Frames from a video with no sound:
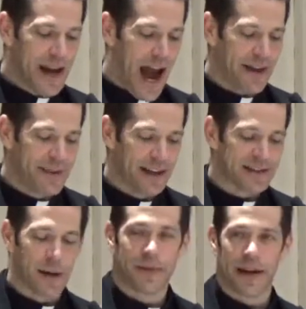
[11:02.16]
I think,
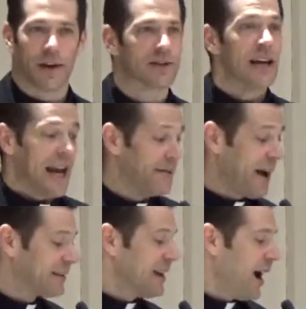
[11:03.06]
is something else. In
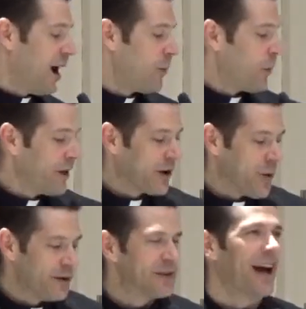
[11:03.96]
fact, one of the
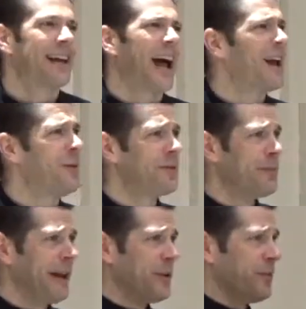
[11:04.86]
quotes, I hate to
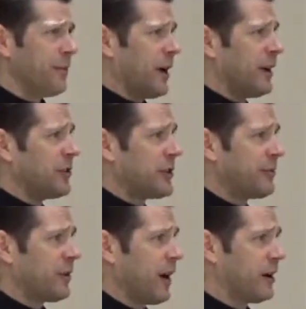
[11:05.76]
make you
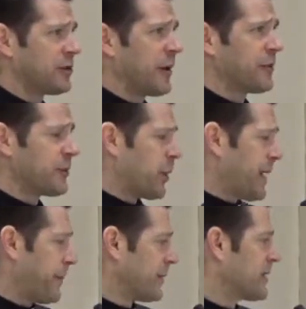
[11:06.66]
shuffle some more
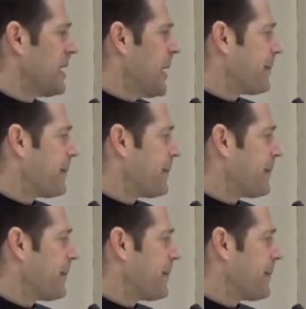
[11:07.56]
papers,